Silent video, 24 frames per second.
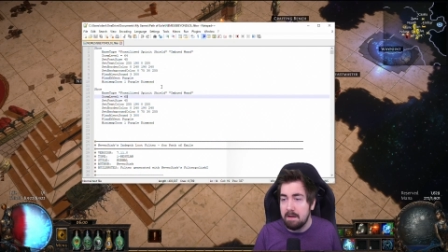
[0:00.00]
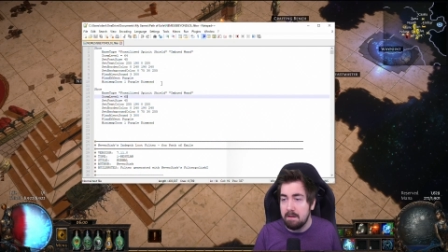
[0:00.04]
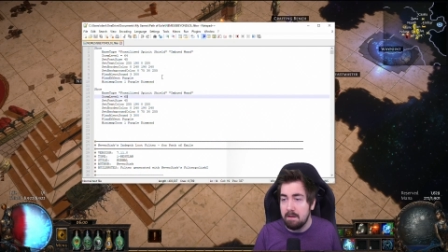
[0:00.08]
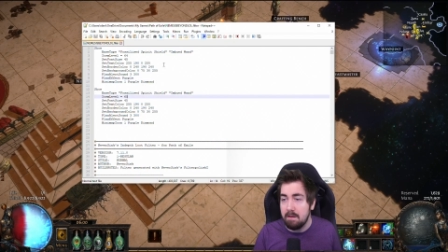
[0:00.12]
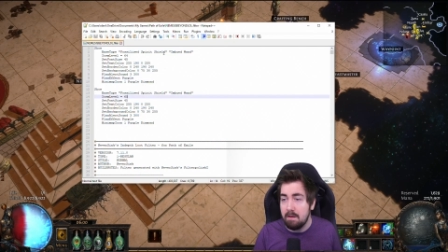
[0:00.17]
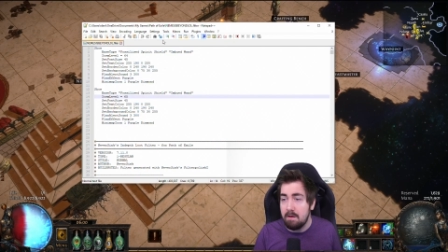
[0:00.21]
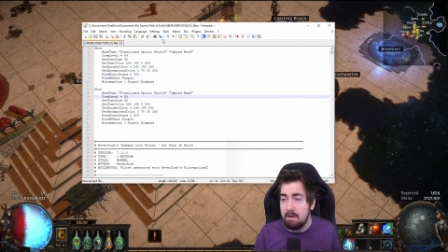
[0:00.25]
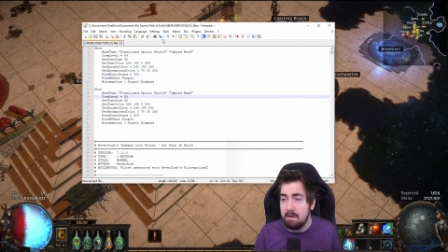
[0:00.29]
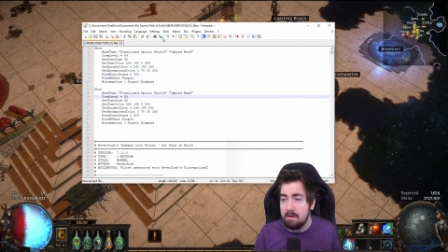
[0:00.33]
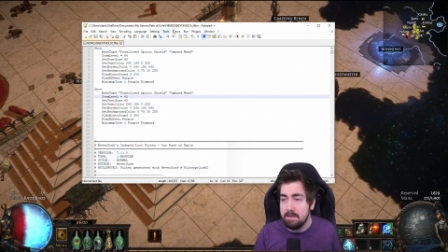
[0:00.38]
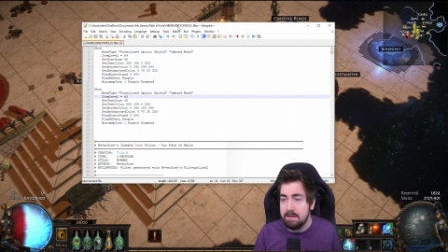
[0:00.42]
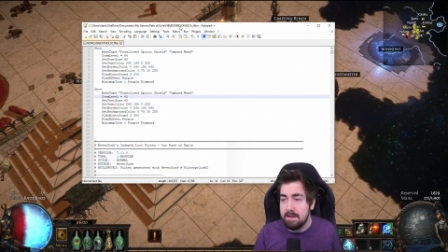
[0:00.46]

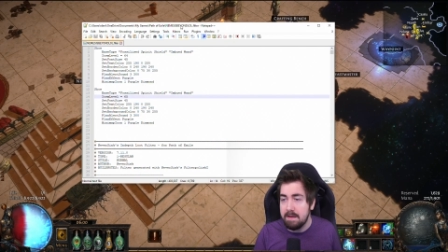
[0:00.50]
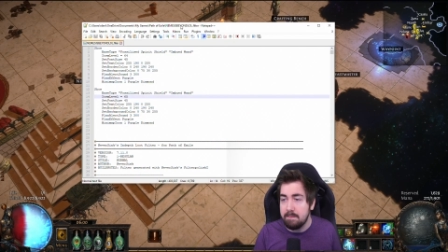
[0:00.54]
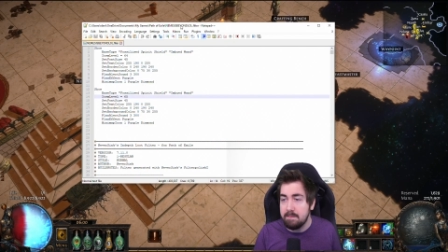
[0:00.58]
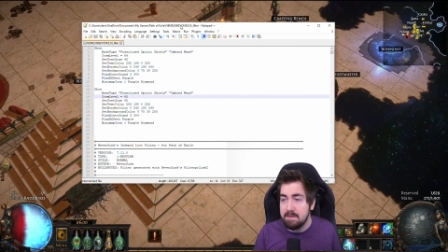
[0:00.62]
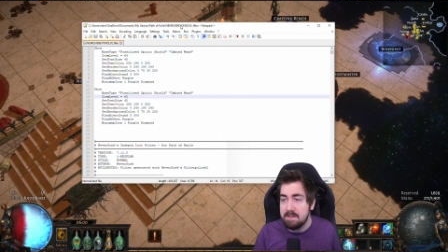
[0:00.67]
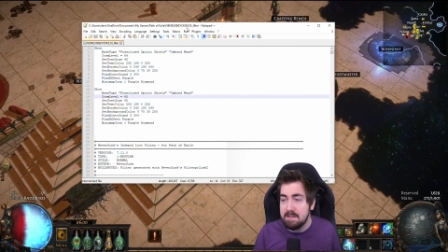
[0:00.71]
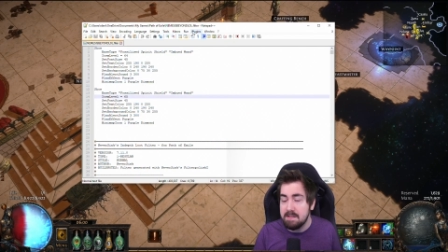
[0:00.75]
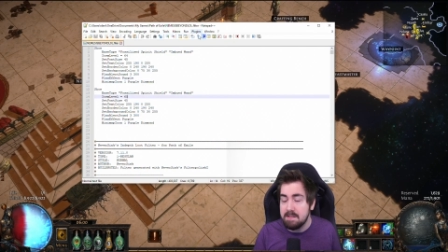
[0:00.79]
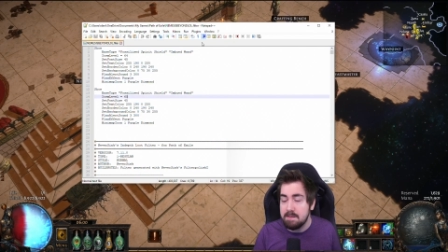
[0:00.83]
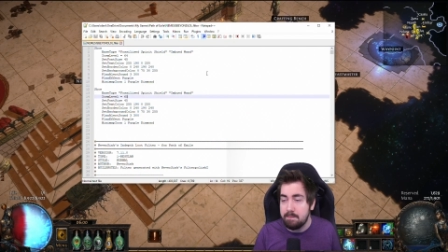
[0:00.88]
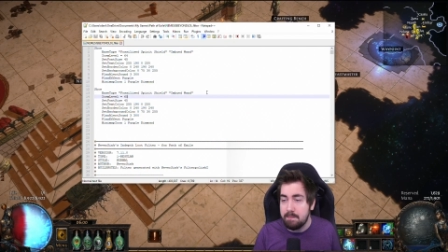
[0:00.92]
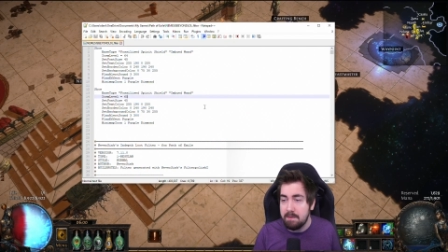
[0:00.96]
LOL
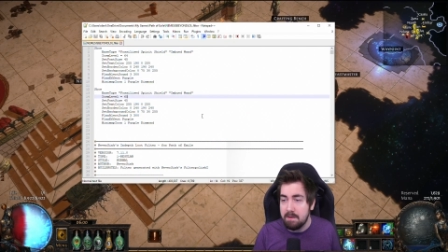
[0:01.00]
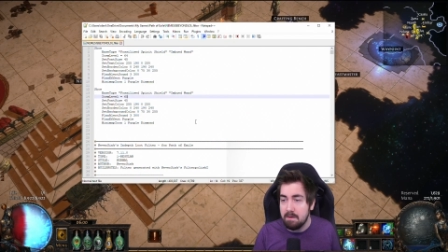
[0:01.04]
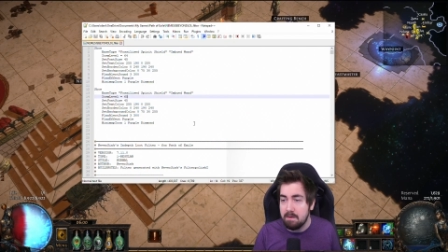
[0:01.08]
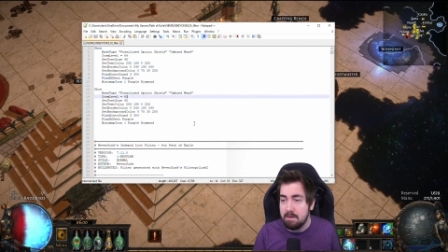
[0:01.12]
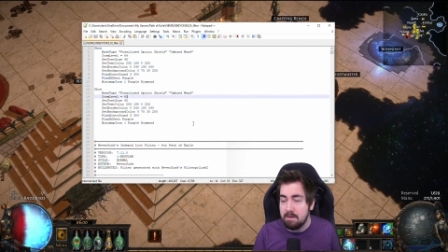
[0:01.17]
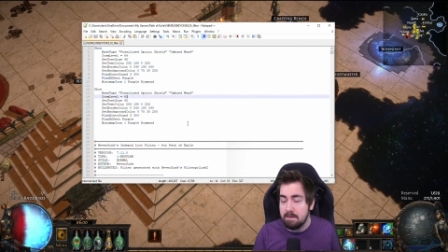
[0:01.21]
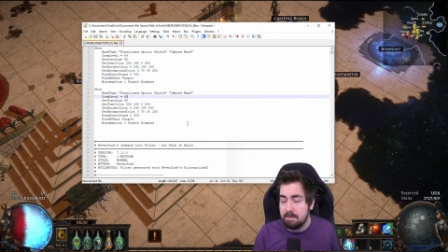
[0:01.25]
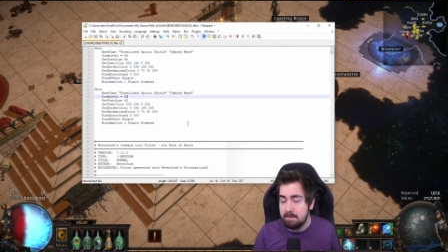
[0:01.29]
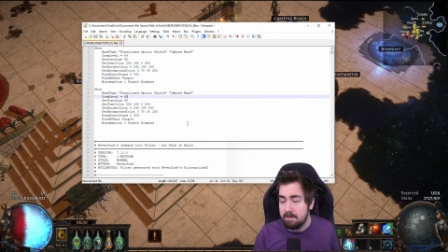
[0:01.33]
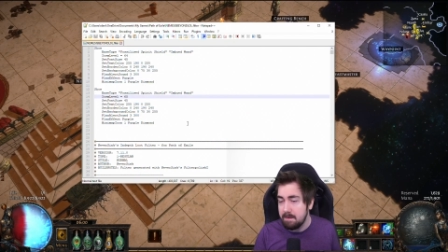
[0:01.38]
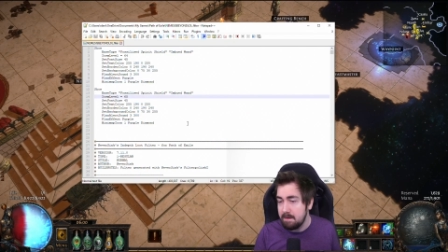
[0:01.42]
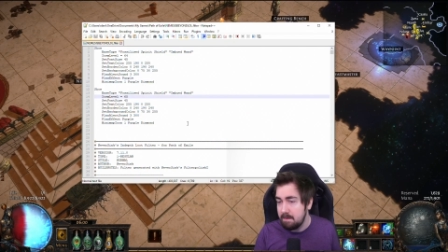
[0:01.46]
Nemesis
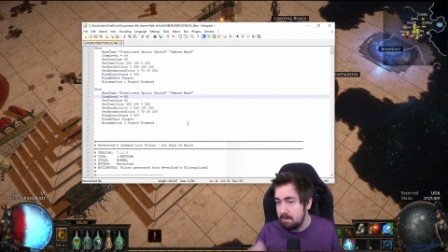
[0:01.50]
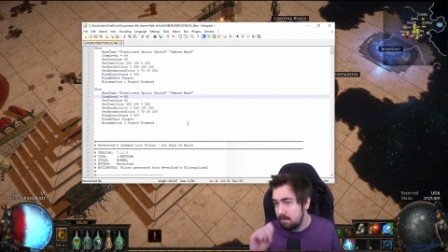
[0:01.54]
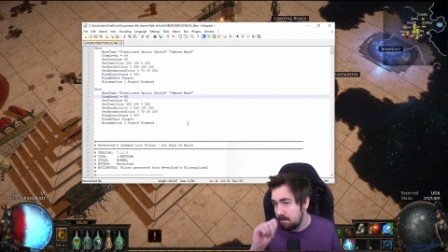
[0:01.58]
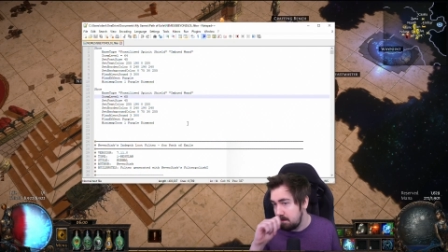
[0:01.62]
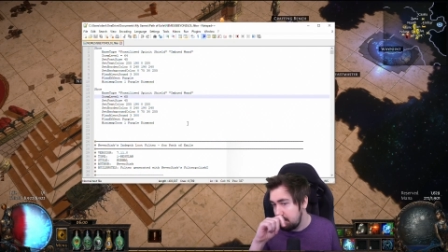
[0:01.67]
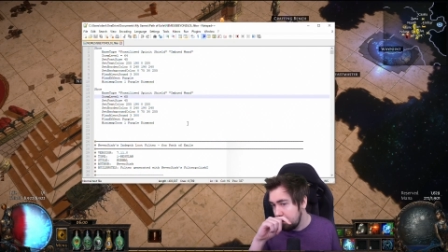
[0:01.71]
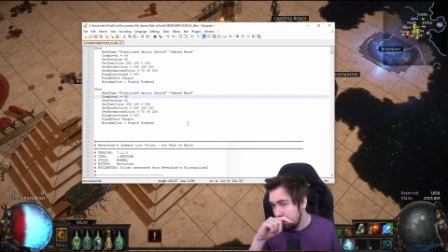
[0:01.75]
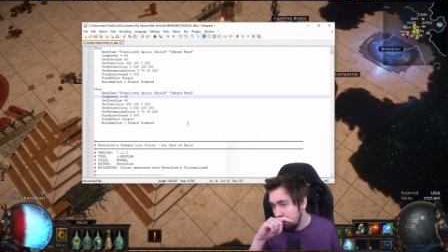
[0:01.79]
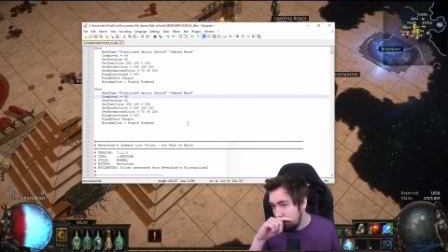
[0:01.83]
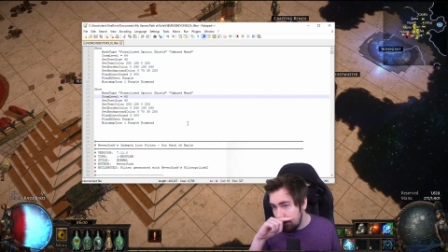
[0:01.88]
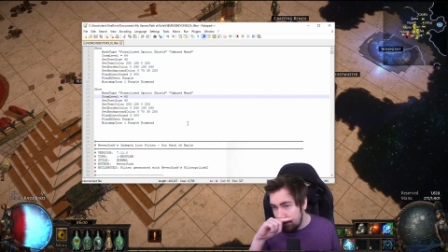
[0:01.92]
Beyond filter,